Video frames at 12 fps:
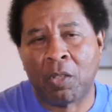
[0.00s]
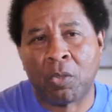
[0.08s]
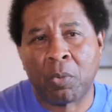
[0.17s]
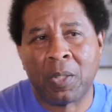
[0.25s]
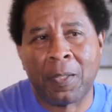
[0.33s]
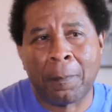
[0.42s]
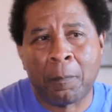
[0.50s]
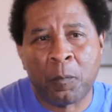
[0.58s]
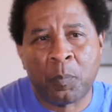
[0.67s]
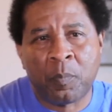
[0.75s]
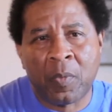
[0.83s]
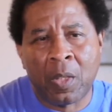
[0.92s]
Creek.
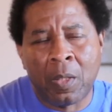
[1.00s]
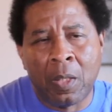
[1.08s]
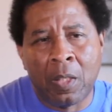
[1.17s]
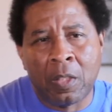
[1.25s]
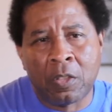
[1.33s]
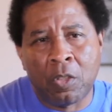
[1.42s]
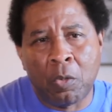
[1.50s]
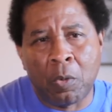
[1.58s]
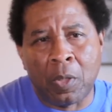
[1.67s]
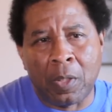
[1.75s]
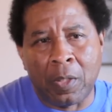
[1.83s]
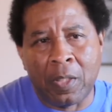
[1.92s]
So
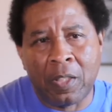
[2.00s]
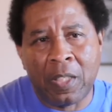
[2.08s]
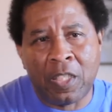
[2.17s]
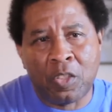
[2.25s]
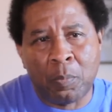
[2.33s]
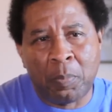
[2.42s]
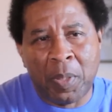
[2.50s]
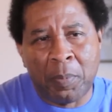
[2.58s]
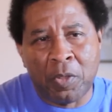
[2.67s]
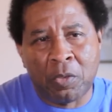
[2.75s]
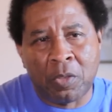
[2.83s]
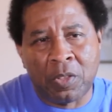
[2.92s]
uh, International Paper
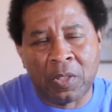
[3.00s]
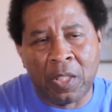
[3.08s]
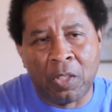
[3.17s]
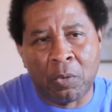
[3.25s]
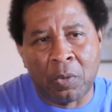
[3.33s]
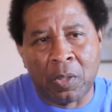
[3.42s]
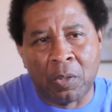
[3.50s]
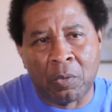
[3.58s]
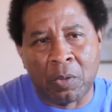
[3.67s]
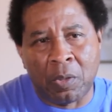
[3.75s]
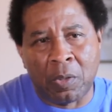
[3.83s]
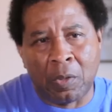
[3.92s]
used to sit on on
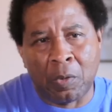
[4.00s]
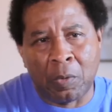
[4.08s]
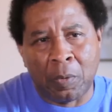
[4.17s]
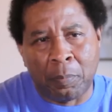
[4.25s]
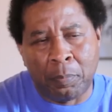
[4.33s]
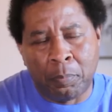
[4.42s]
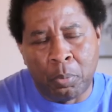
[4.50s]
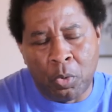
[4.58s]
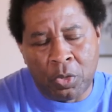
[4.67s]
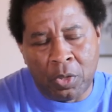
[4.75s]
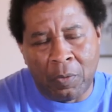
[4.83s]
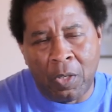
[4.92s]
on a
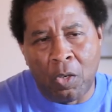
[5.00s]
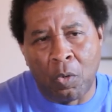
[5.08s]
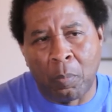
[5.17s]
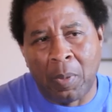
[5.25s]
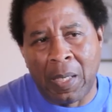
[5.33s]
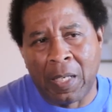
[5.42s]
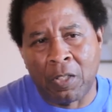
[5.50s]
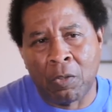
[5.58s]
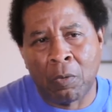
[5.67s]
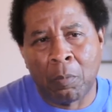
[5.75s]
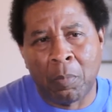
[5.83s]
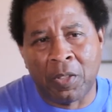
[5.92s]
portion of Hog
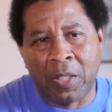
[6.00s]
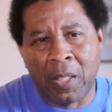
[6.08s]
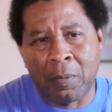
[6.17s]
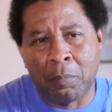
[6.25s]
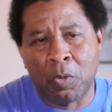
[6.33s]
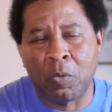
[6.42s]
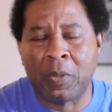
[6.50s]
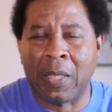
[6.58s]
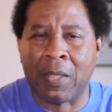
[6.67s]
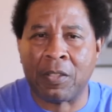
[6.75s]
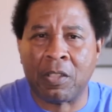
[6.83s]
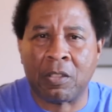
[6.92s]
Bayou, but they moved
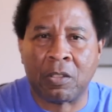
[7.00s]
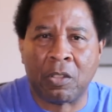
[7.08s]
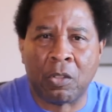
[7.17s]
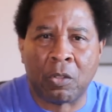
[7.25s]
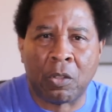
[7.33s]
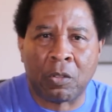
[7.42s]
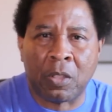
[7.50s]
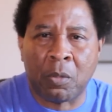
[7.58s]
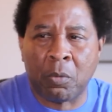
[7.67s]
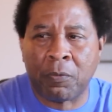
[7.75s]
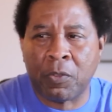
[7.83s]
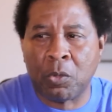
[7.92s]
out years ago because they
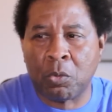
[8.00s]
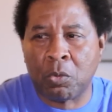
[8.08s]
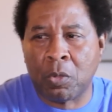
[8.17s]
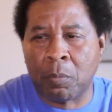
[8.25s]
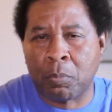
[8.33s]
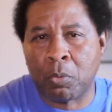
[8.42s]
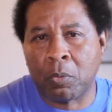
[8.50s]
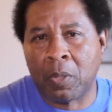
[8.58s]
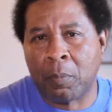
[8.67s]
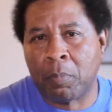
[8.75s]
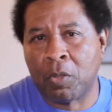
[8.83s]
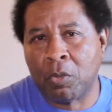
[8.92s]
refused to improve
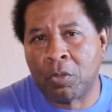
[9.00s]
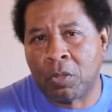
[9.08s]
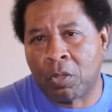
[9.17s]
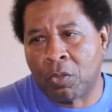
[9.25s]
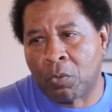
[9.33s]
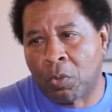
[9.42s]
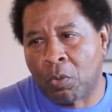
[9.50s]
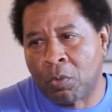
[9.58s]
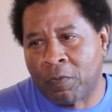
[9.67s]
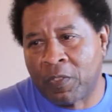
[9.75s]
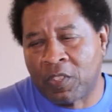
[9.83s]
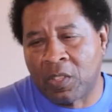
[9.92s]
their pollution control
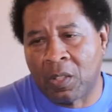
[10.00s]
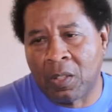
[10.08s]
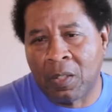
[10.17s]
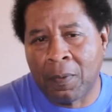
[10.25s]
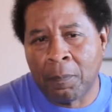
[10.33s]
facility.